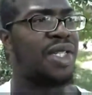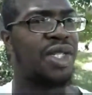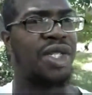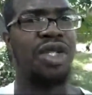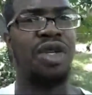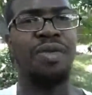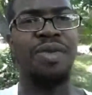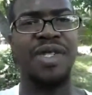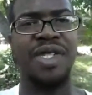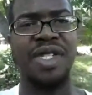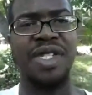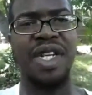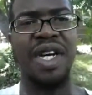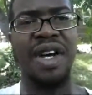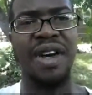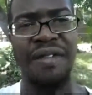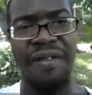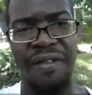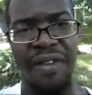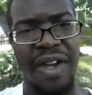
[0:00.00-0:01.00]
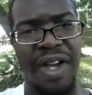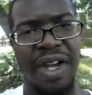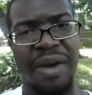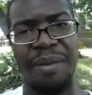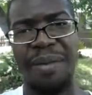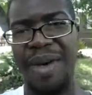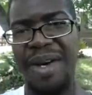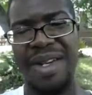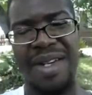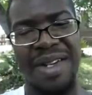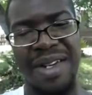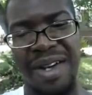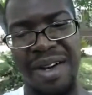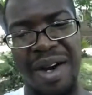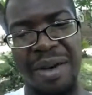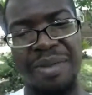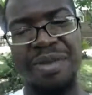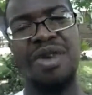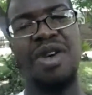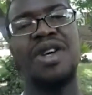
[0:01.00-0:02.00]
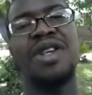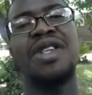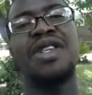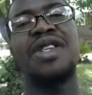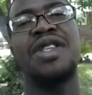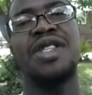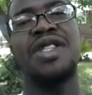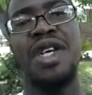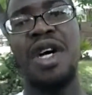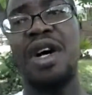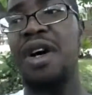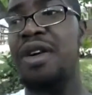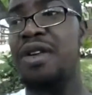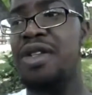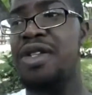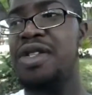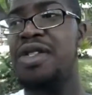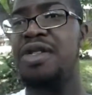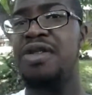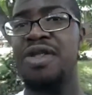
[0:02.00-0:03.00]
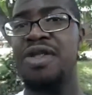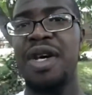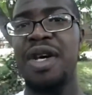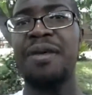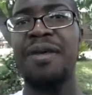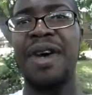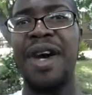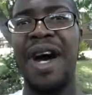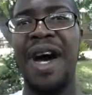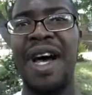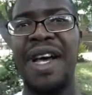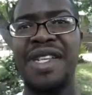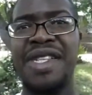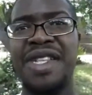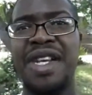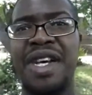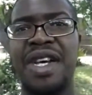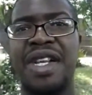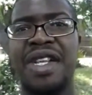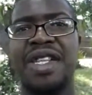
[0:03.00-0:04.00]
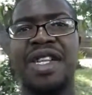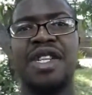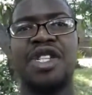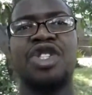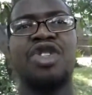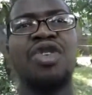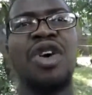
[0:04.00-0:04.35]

the stupid stuff, but, you know, I'm trying to talk to some guys that